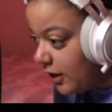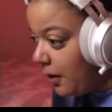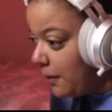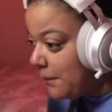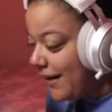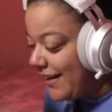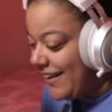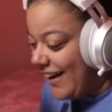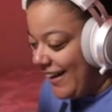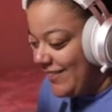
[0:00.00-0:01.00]
Oh my
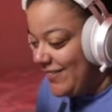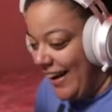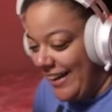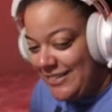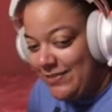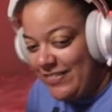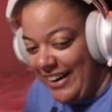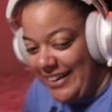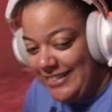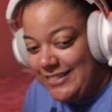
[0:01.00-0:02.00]
God, why is
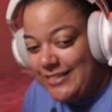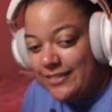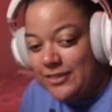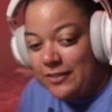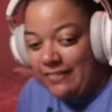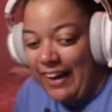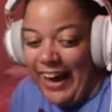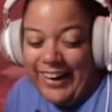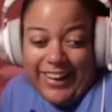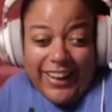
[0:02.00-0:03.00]
Brainy so dramatic?